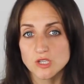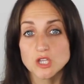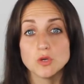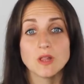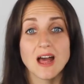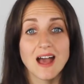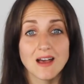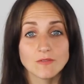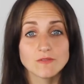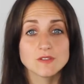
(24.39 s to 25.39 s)
that you will
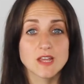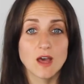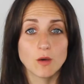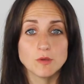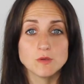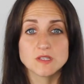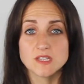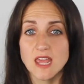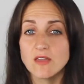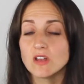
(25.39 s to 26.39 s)
have to help you
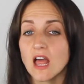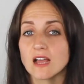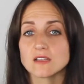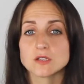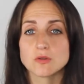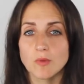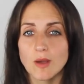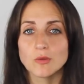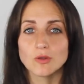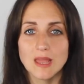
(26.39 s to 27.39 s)
stay relaxed
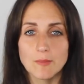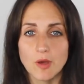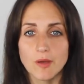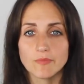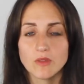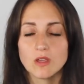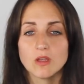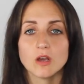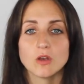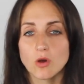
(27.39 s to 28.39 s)
throughout your labour
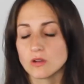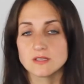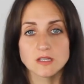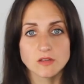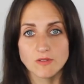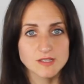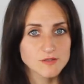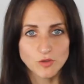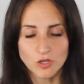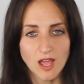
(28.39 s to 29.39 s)
and honestly the rest
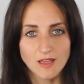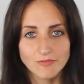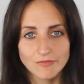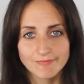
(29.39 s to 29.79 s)
of your life.